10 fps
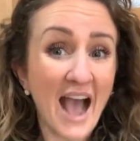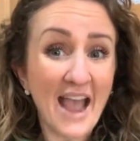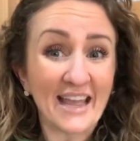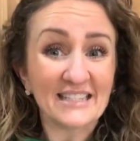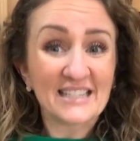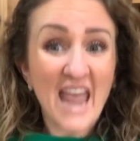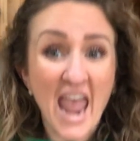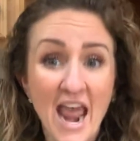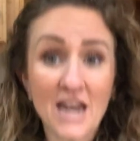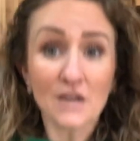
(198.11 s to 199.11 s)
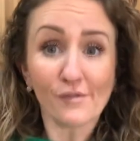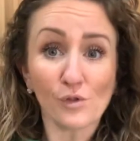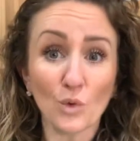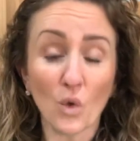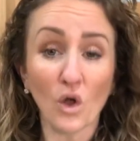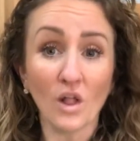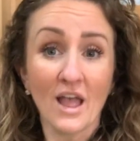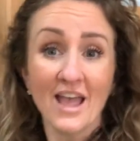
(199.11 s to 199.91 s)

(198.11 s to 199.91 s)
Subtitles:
I attend school,